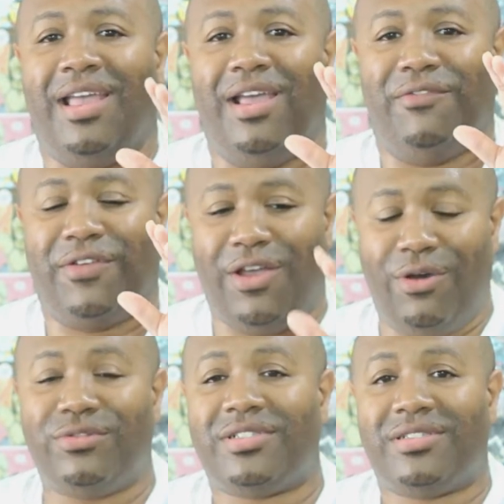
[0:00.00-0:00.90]
If
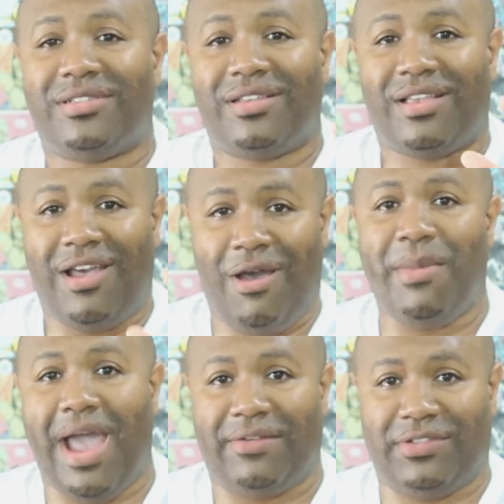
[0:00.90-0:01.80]
ghosts
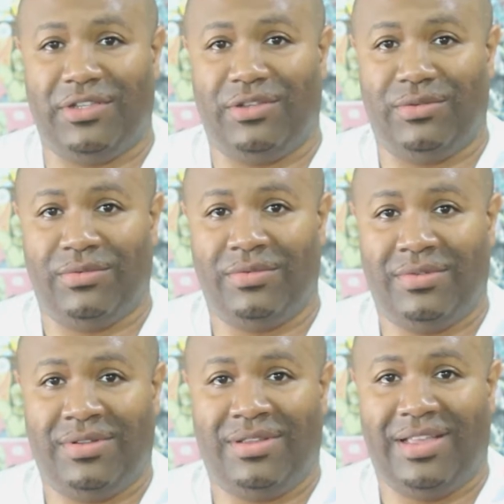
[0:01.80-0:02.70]
come after you
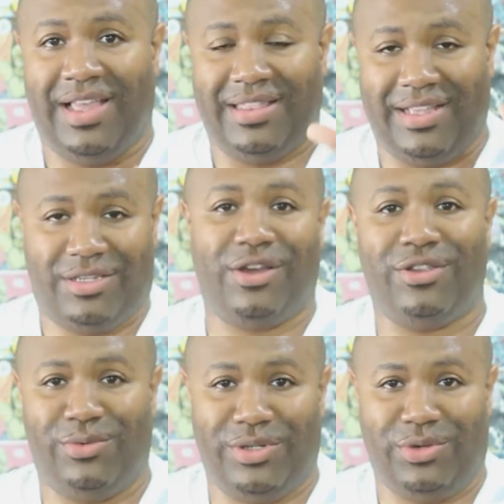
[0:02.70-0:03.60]
and they
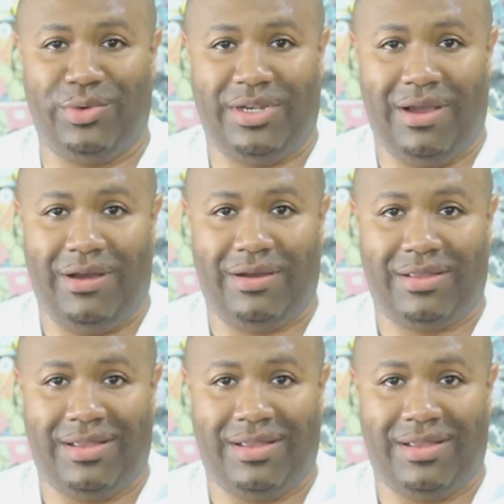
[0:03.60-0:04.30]
turn you into a dog,